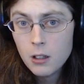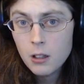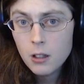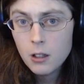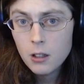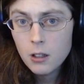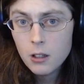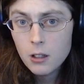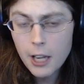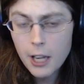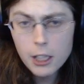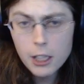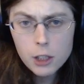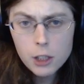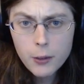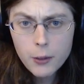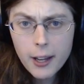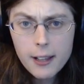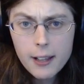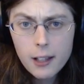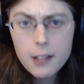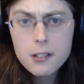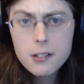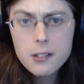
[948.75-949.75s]
Hillary
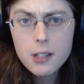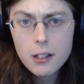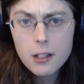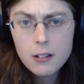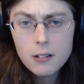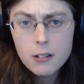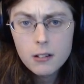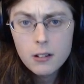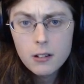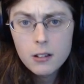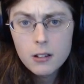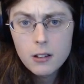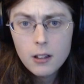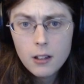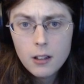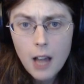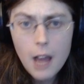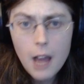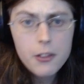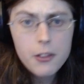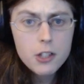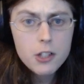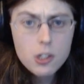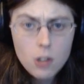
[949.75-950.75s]
Clinton,
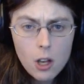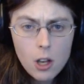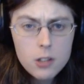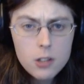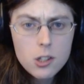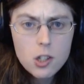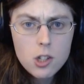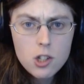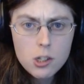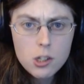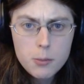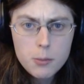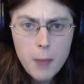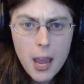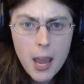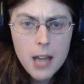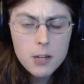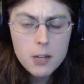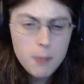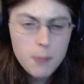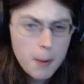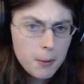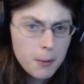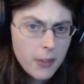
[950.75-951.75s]
how the sausage is made.
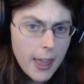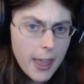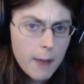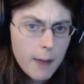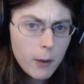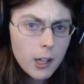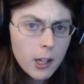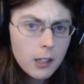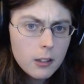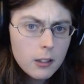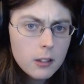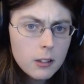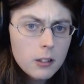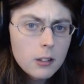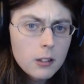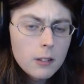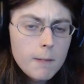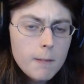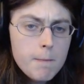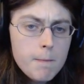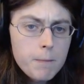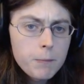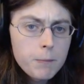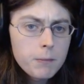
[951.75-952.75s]
Remember that one?
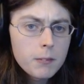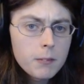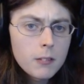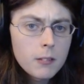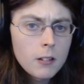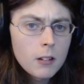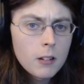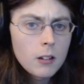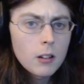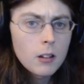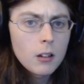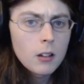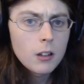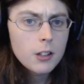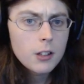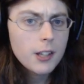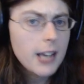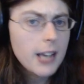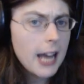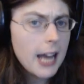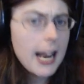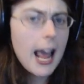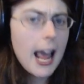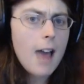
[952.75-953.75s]
You
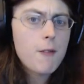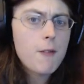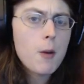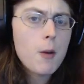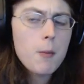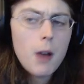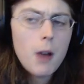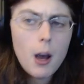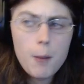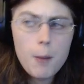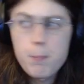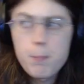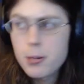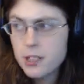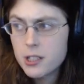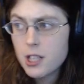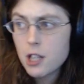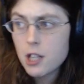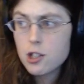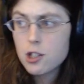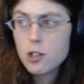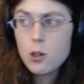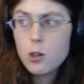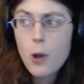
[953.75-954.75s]
gotta have a
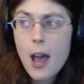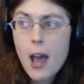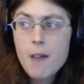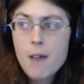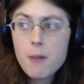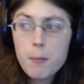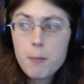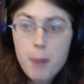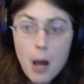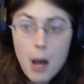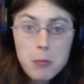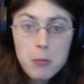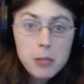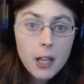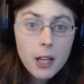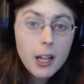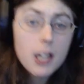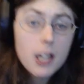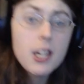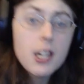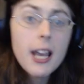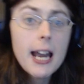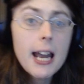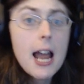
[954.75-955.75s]
position you have in public
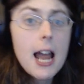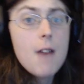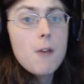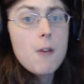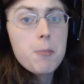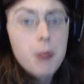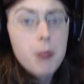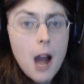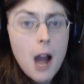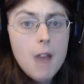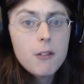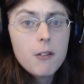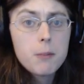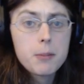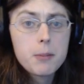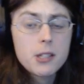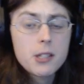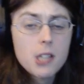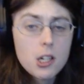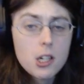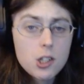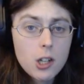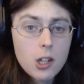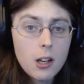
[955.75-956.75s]
and you gotta have a private
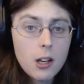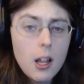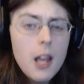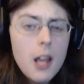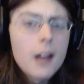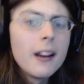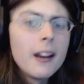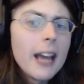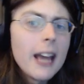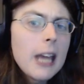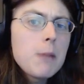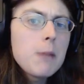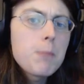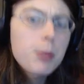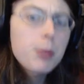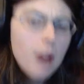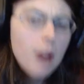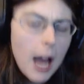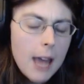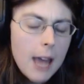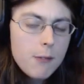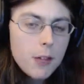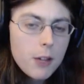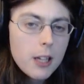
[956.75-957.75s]
position. In
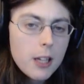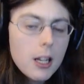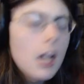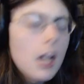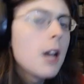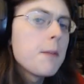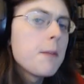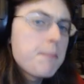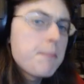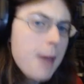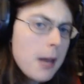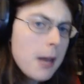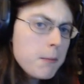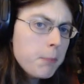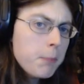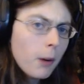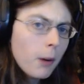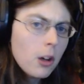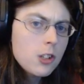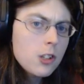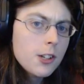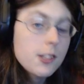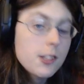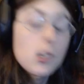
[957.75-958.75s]
private, Ben
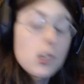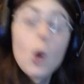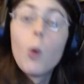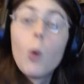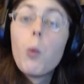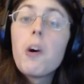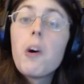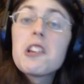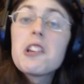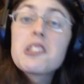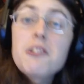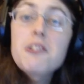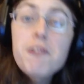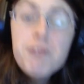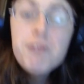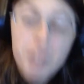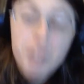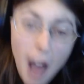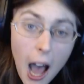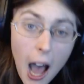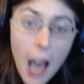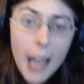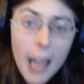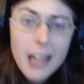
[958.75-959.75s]
Burgis was
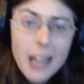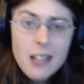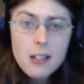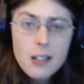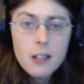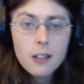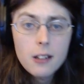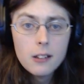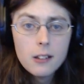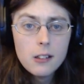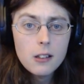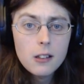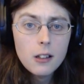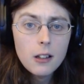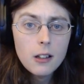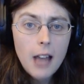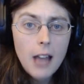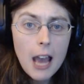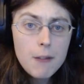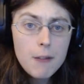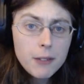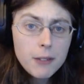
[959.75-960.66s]
fine having a